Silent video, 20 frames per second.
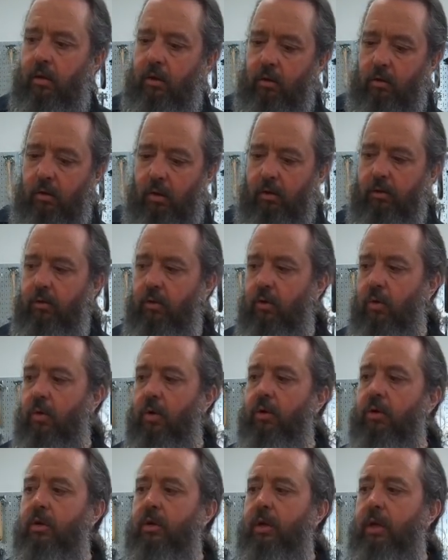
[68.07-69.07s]
You're also
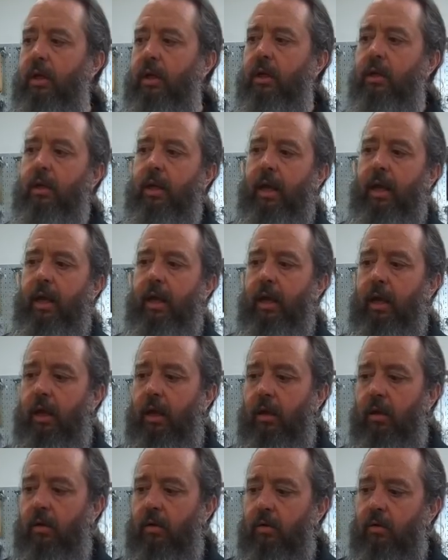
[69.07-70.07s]
going to need
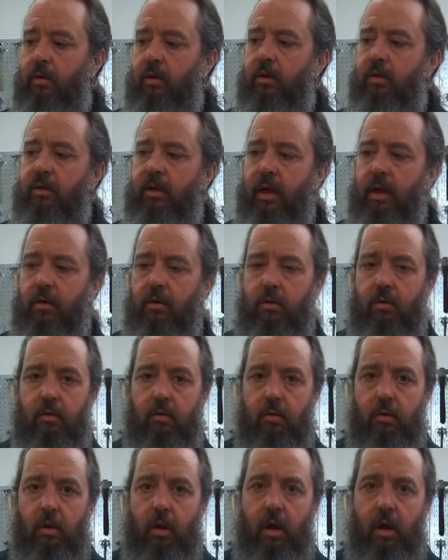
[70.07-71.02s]
a container,